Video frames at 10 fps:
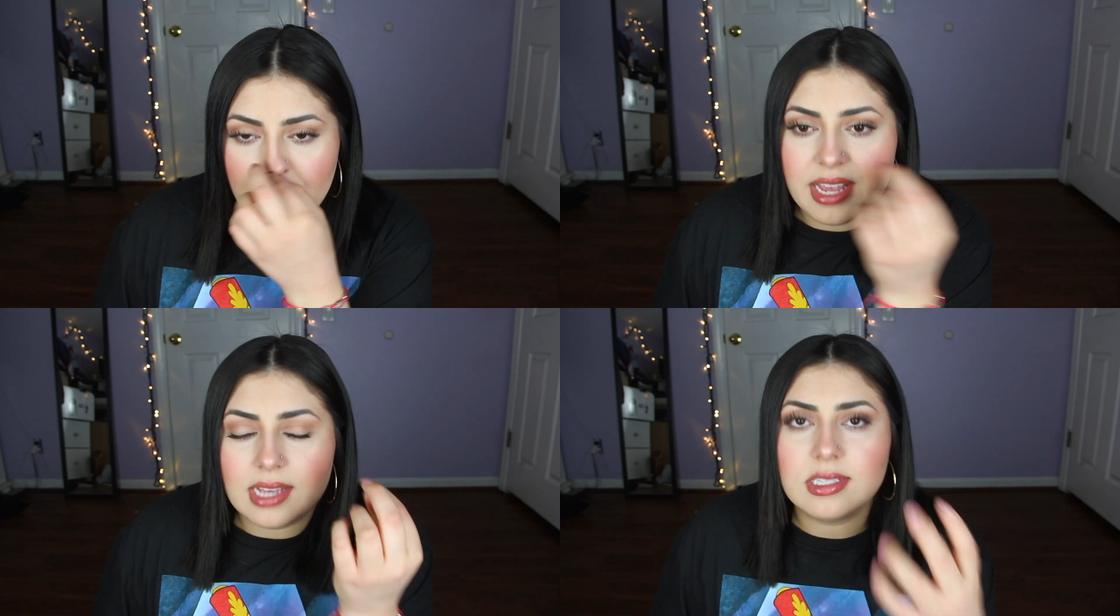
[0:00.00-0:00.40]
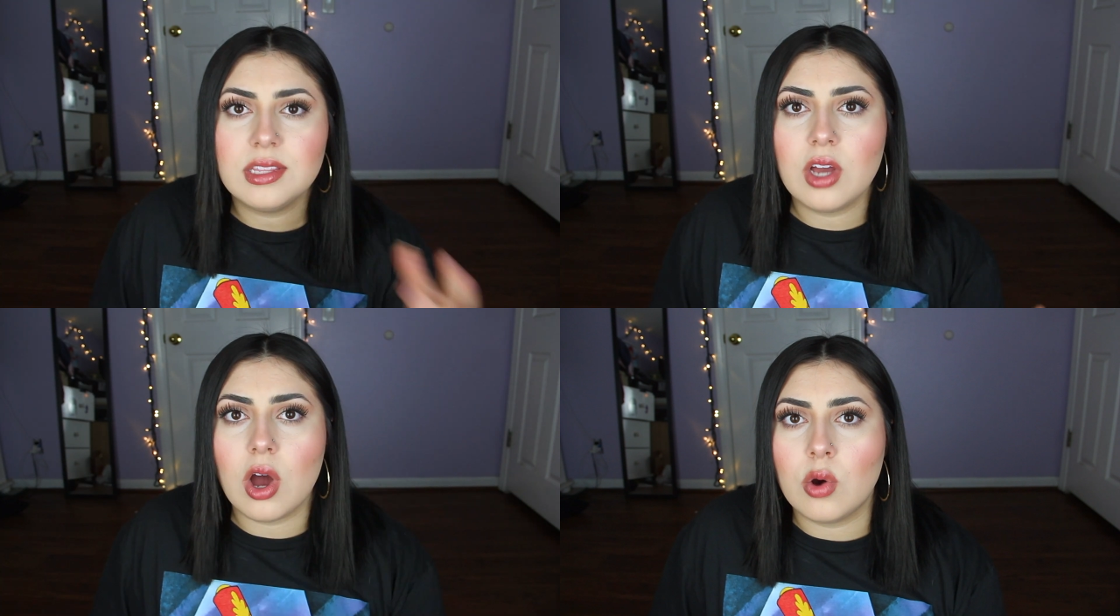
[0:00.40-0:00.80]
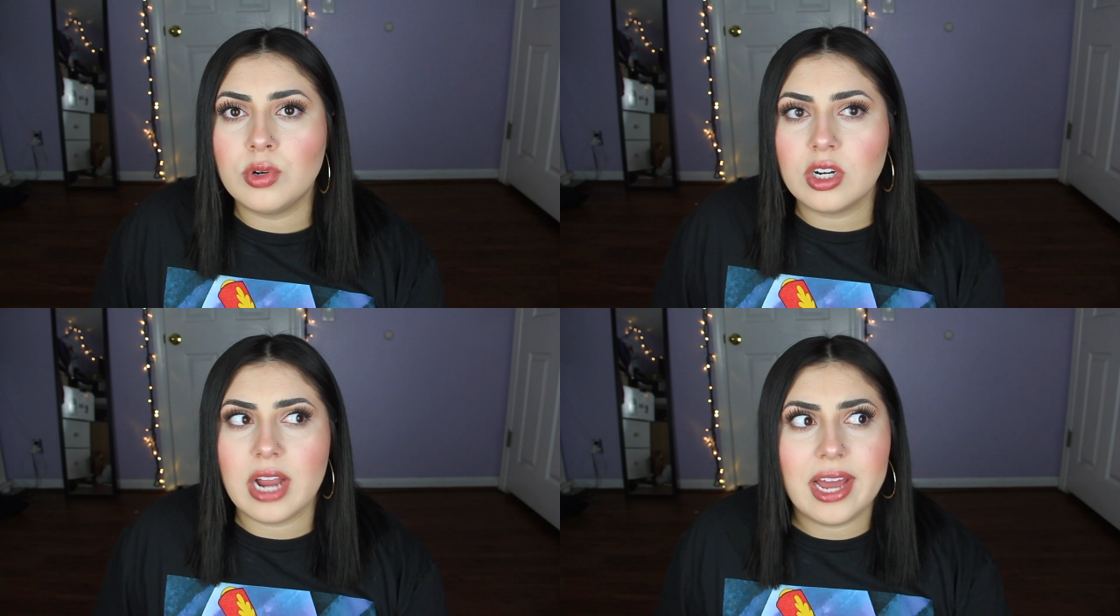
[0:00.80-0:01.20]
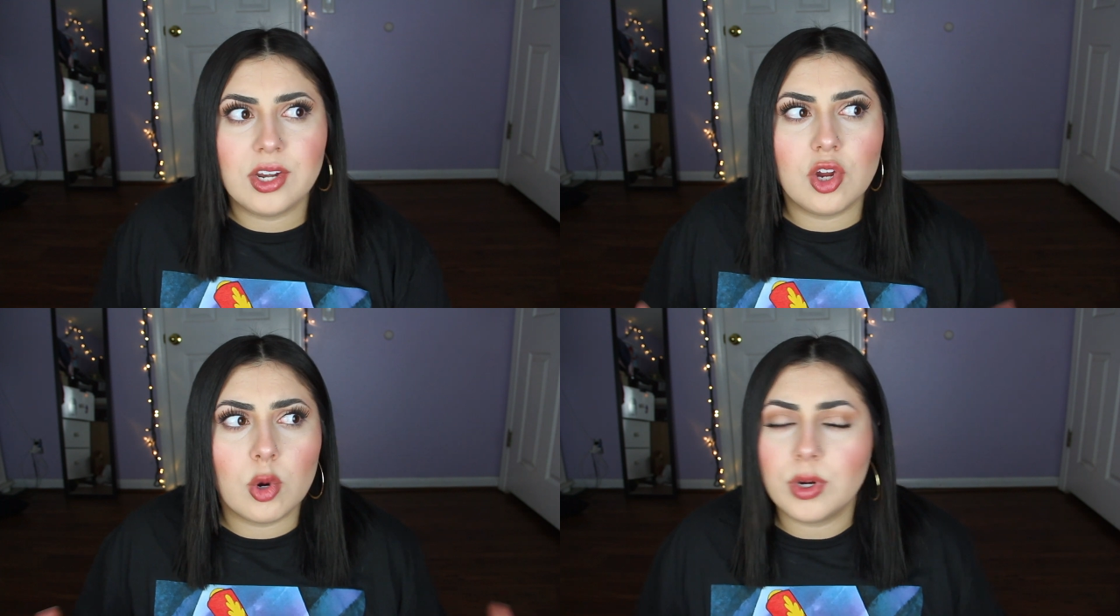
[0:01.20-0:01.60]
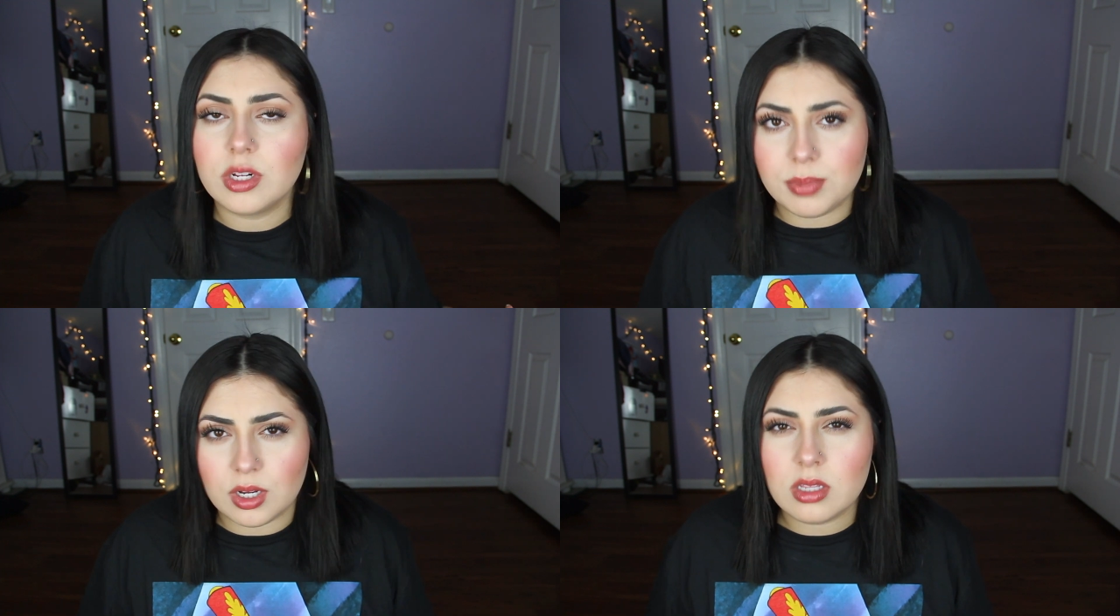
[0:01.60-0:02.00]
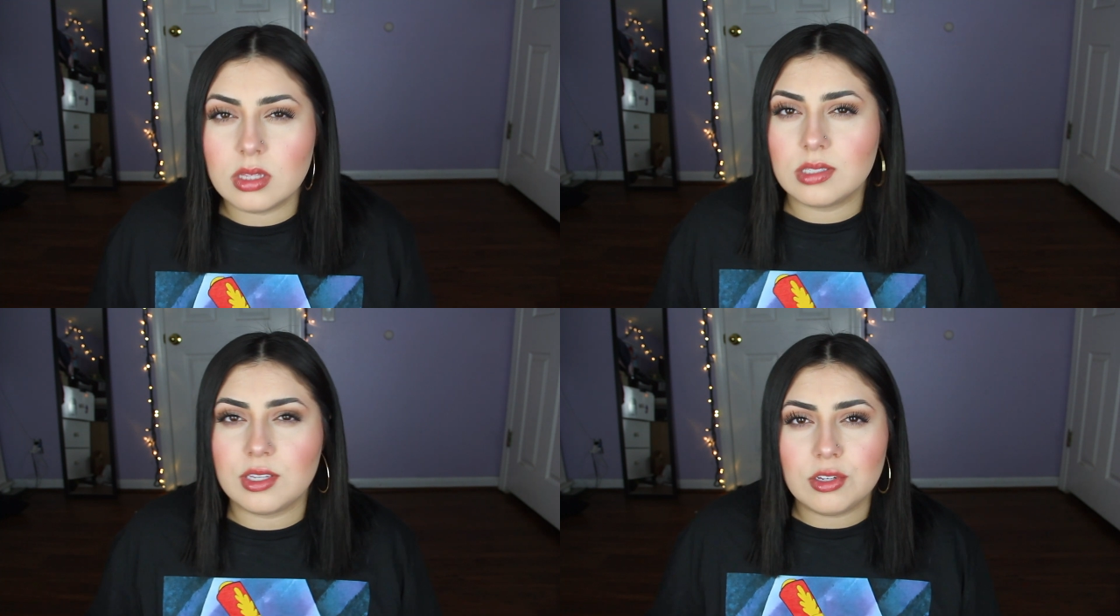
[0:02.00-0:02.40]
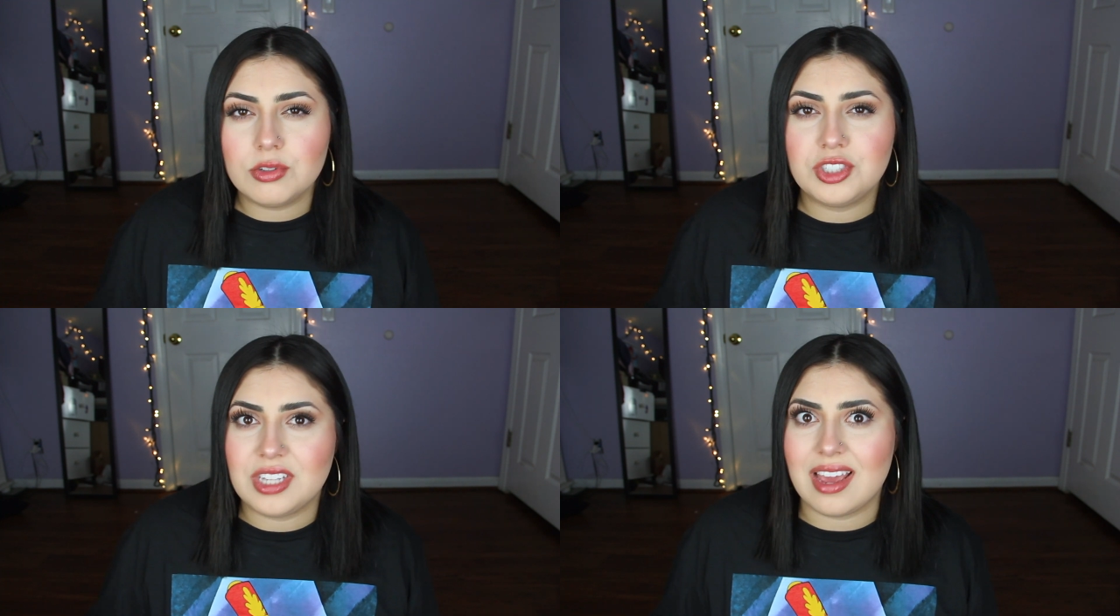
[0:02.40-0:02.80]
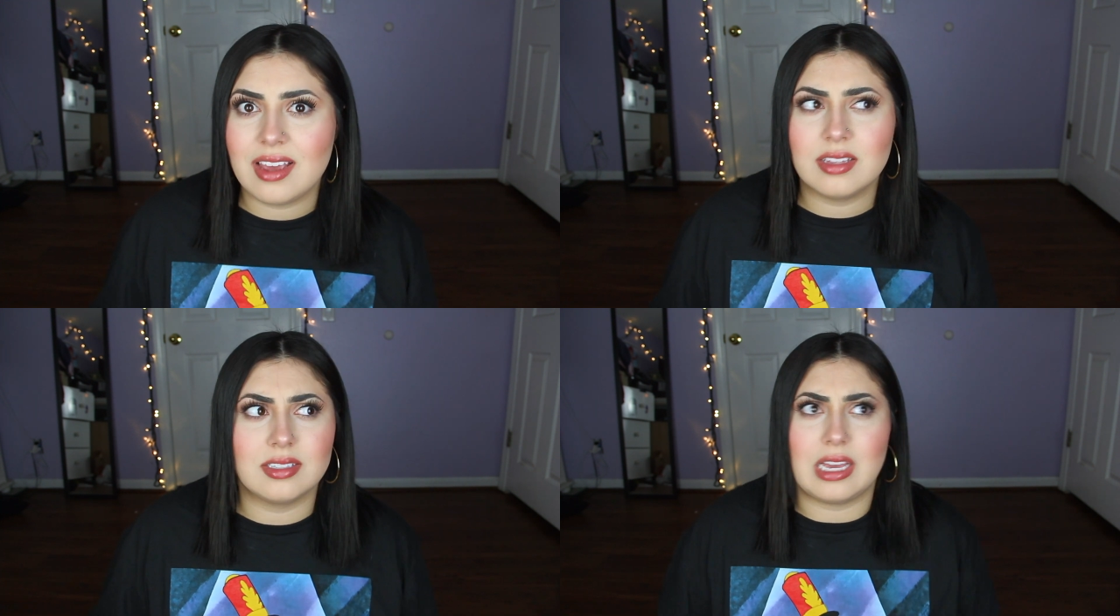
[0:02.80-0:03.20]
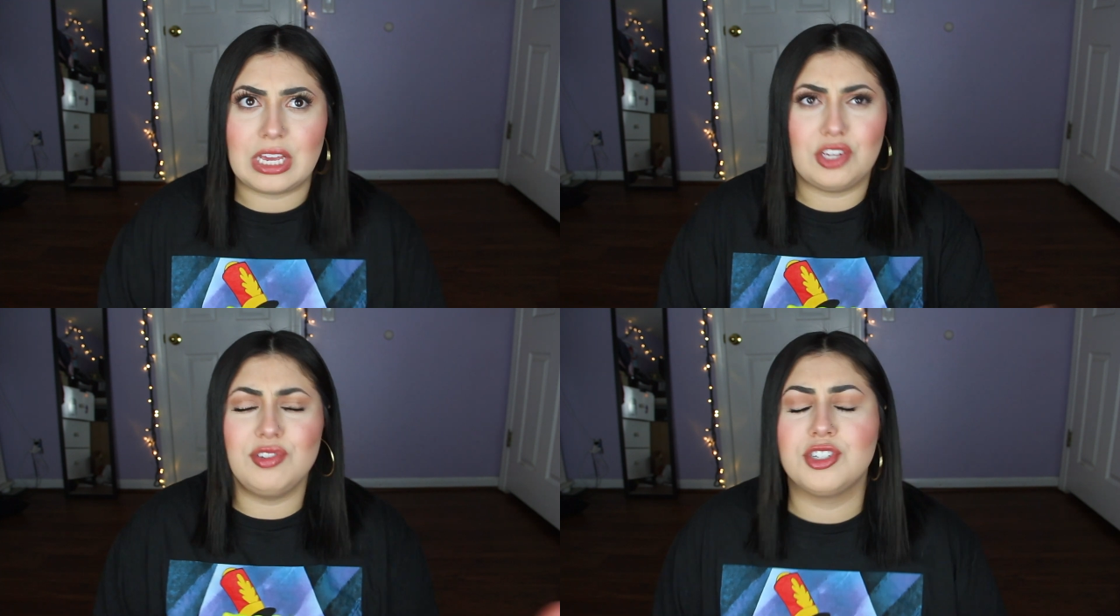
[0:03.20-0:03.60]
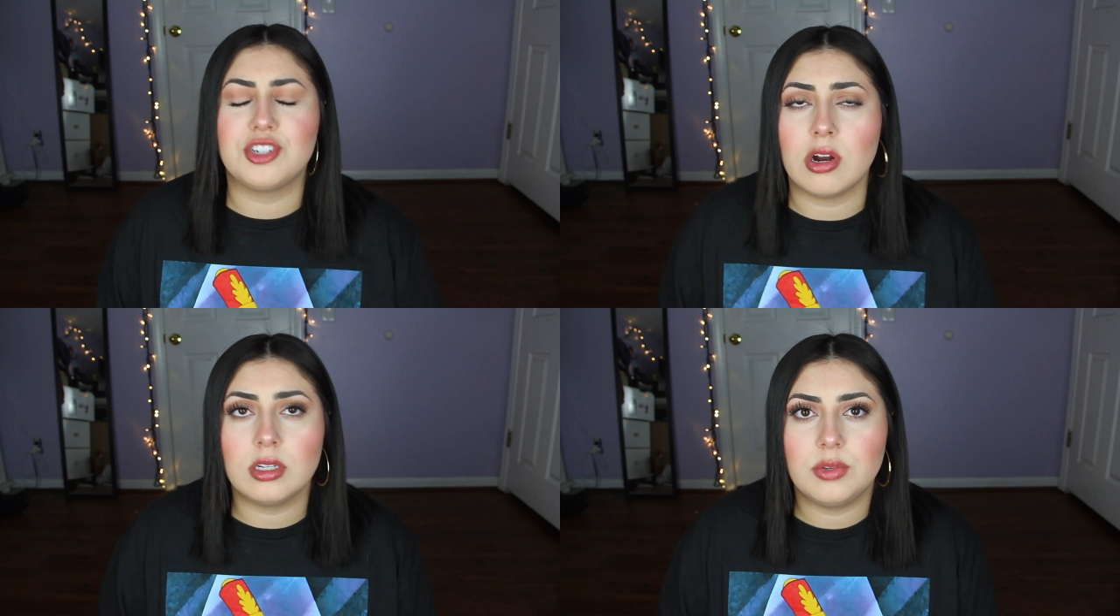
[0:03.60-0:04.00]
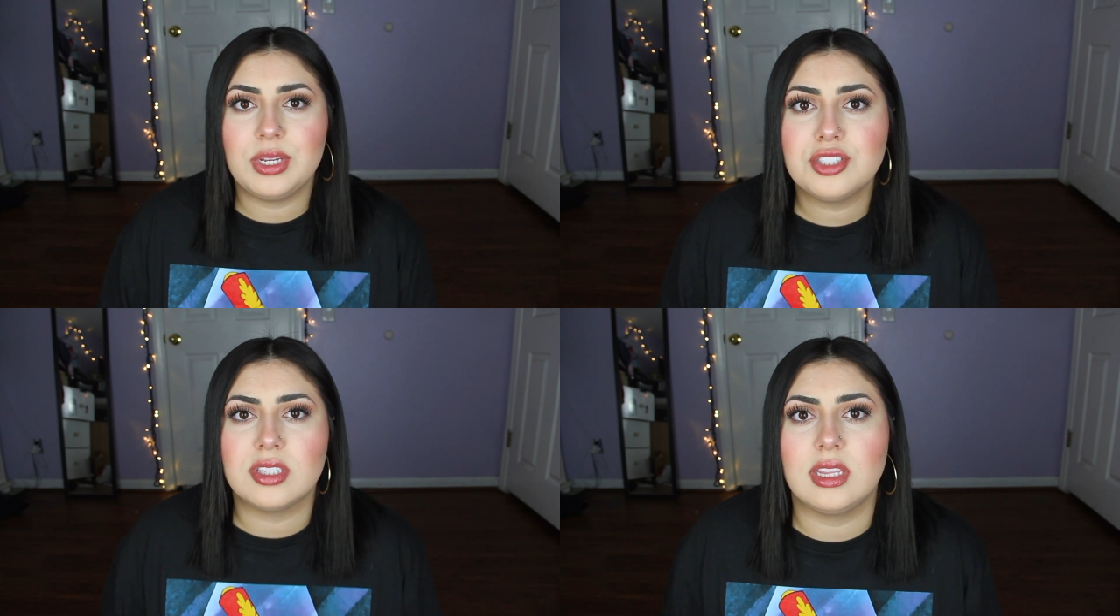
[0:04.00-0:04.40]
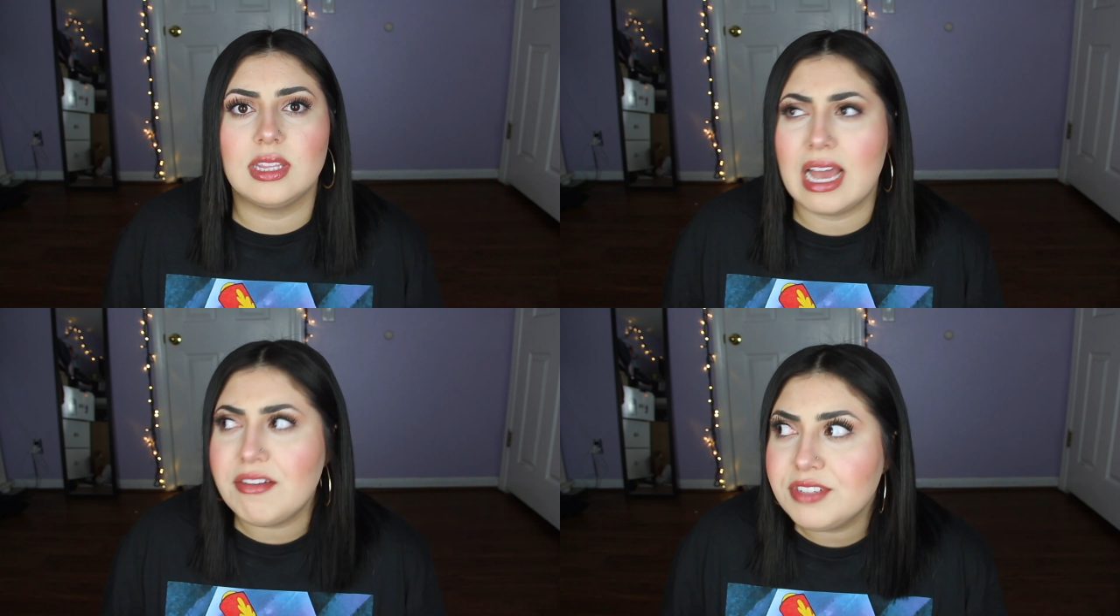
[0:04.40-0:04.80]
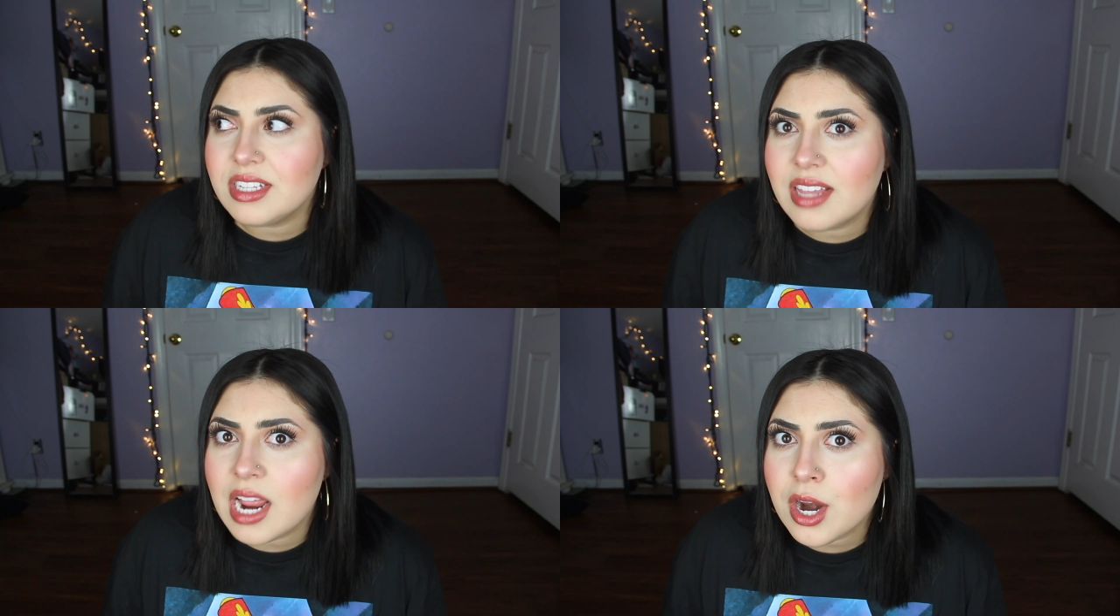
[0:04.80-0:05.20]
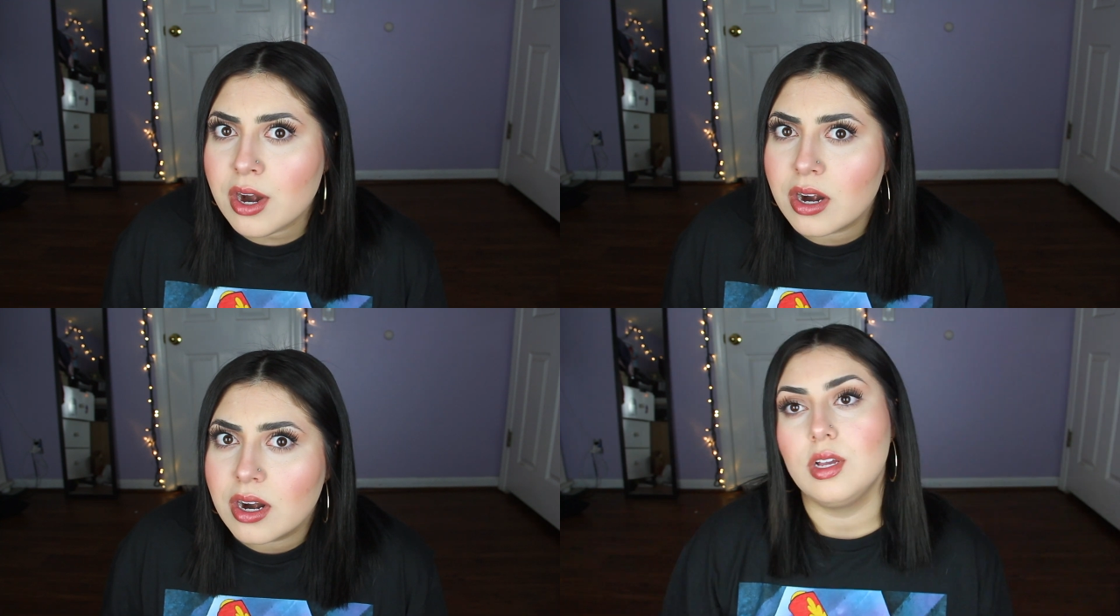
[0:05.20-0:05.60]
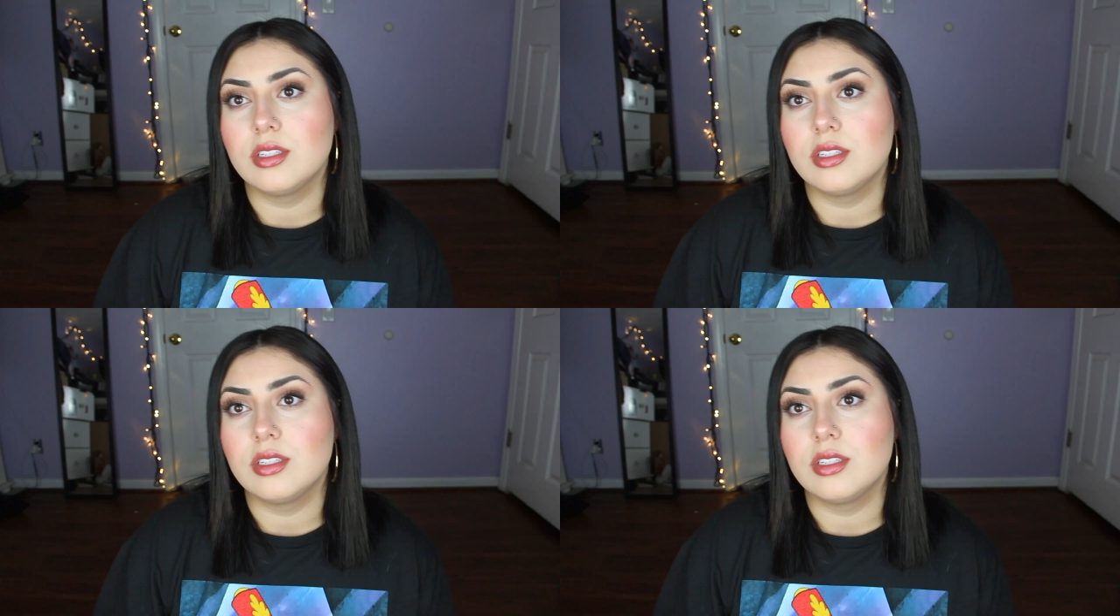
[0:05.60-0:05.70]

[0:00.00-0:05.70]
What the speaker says: But I guess that the owner had nowhere to put this huge tank, this like huge shark, so he just left it there.